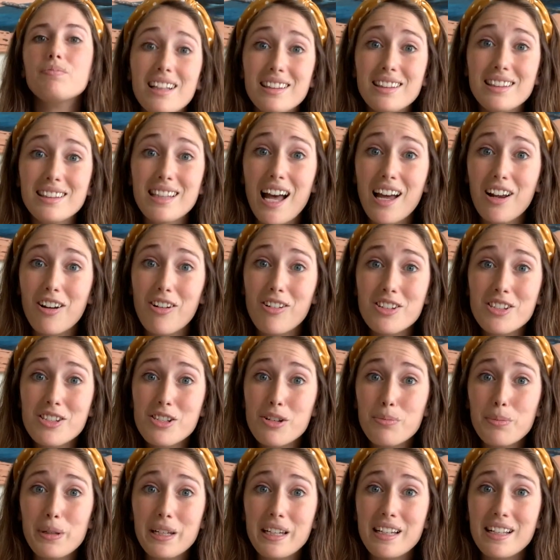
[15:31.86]
That also
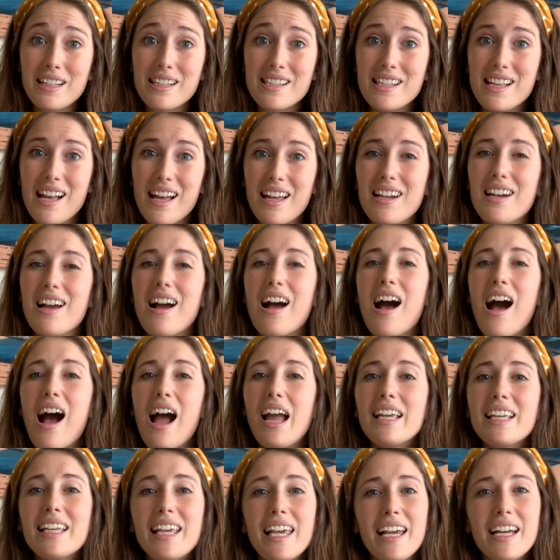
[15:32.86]
being said, I
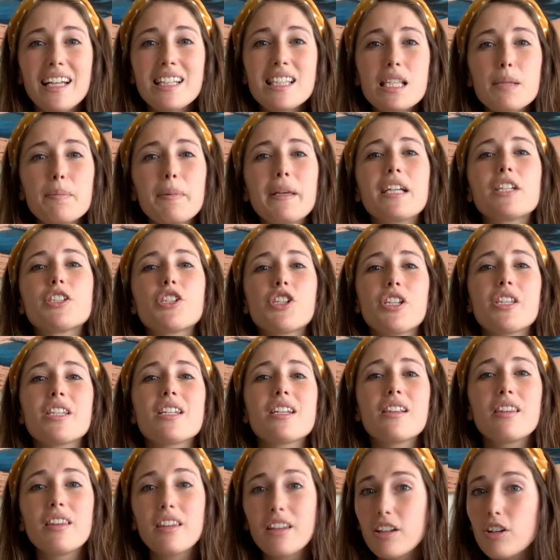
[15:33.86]
can speak just a
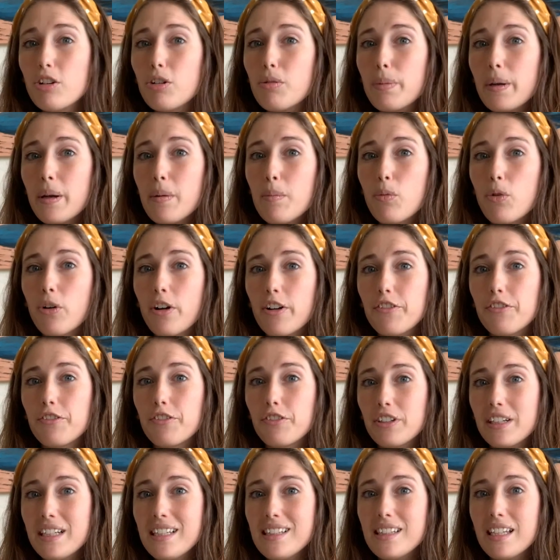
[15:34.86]
little bit more
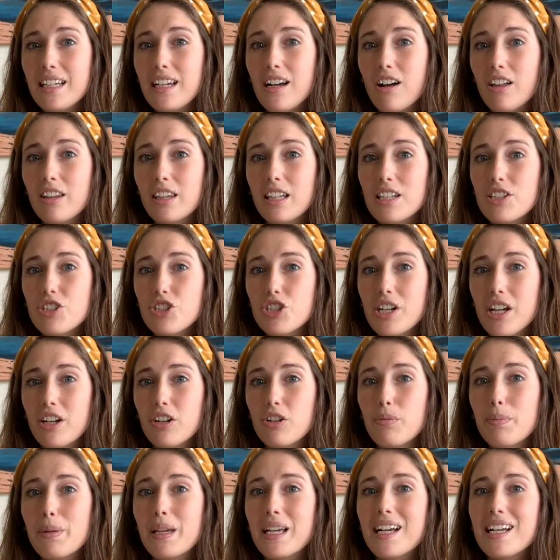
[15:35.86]
freely on this
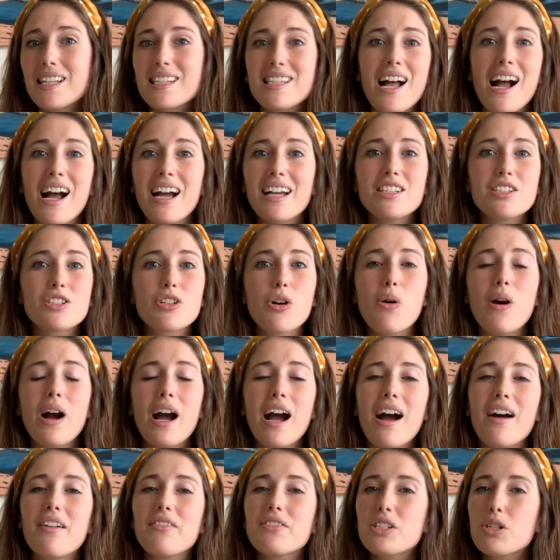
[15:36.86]
channel because I don't
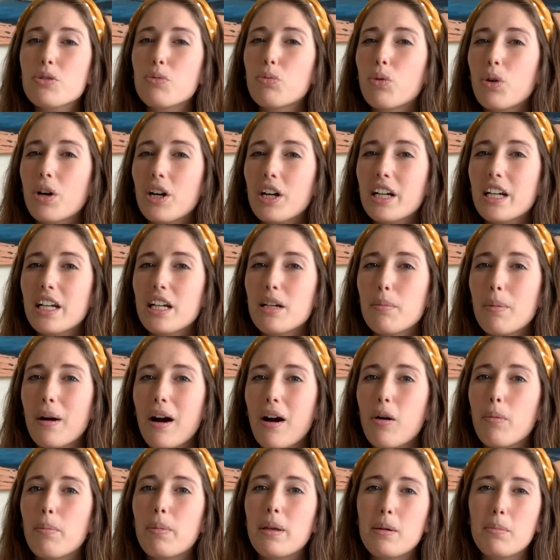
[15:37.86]
have to worry
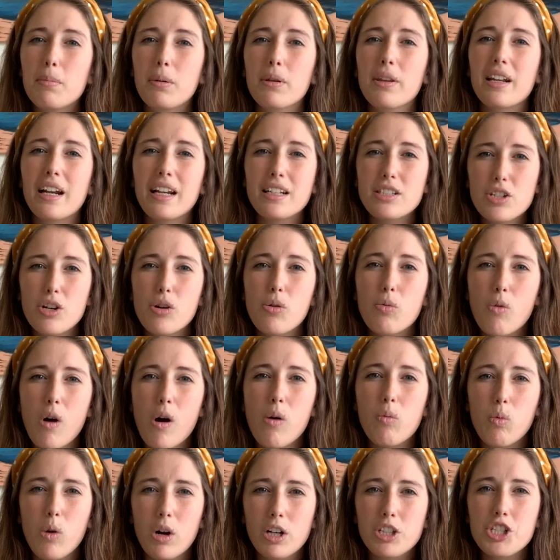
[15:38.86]
about people that I don't
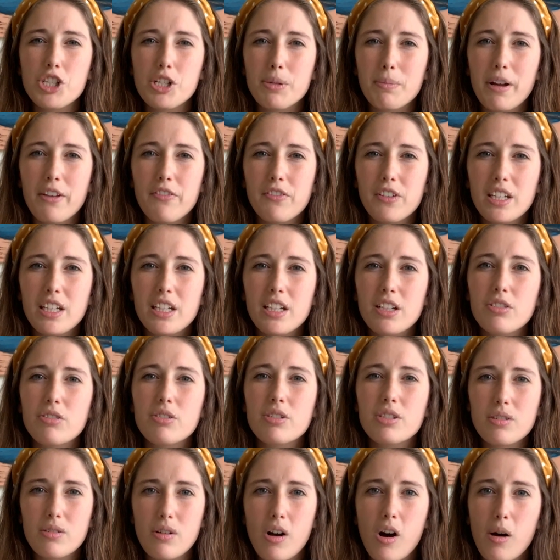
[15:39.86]
want watching my videos
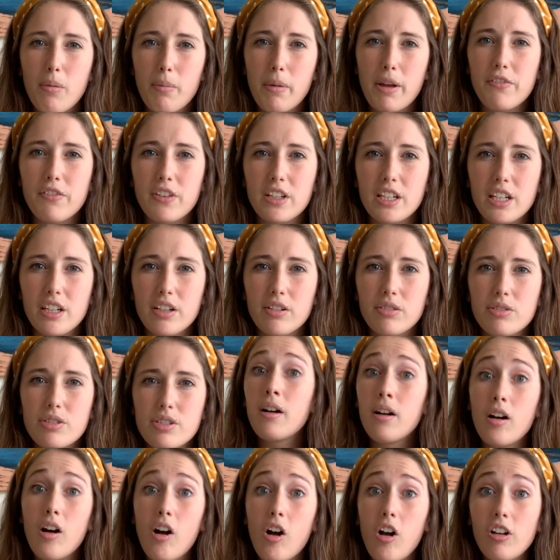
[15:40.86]
on my videos.
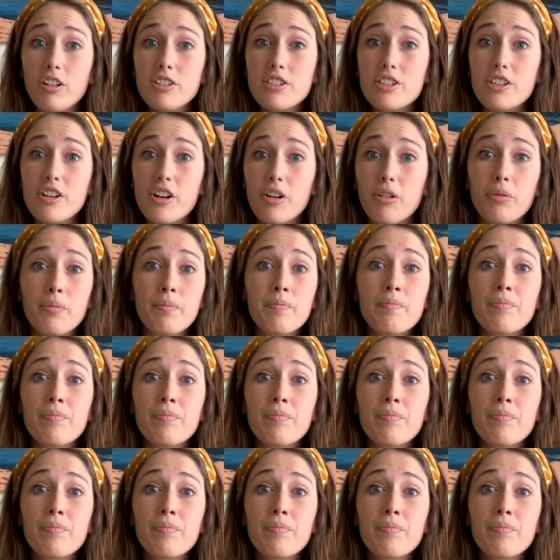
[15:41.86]
Also,